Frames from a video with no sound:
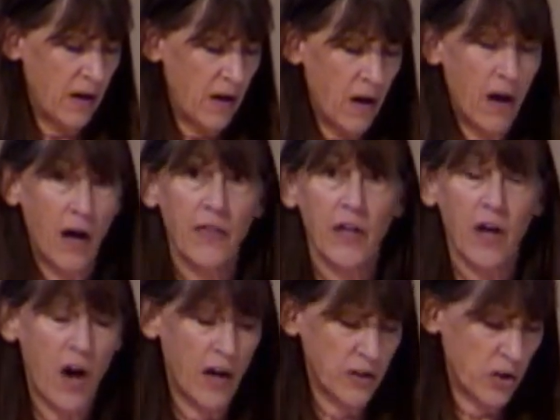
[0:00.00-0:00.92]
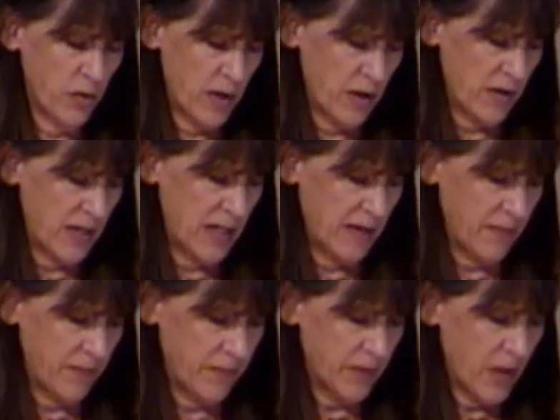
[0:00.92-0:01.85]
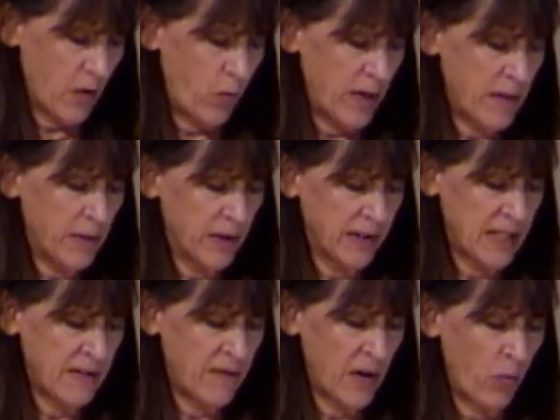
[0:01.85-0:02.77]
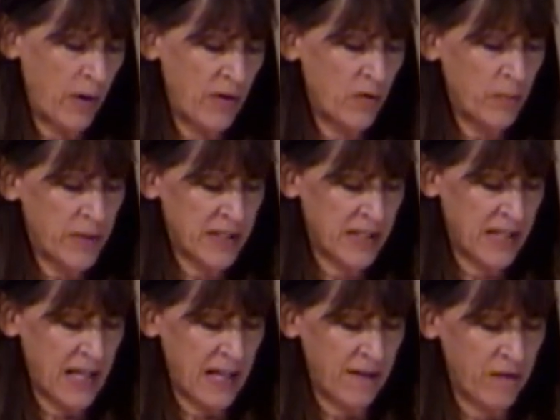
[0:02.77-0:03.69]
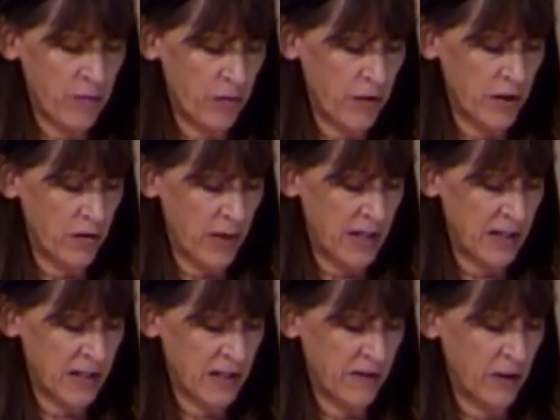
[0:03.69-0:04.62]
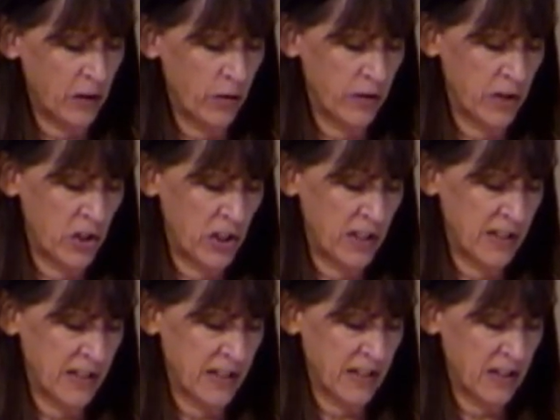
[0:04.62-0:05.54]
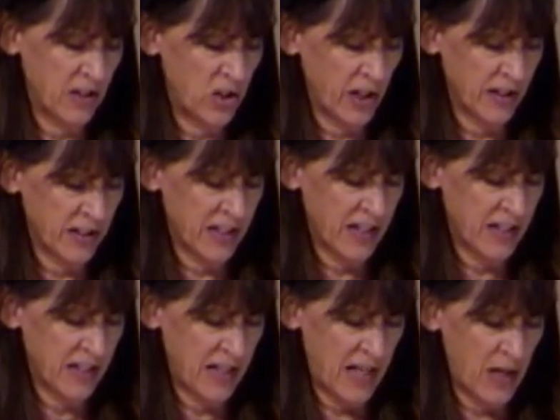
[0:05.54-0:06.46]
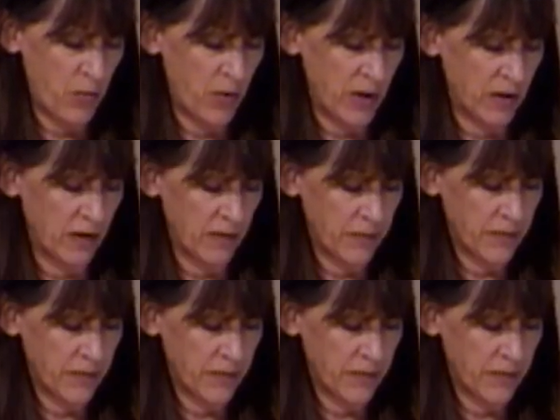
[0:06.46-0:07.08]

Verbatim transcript: On the contrary, we believe that we will be saved through the grace of the Lord Jesus, just as they will.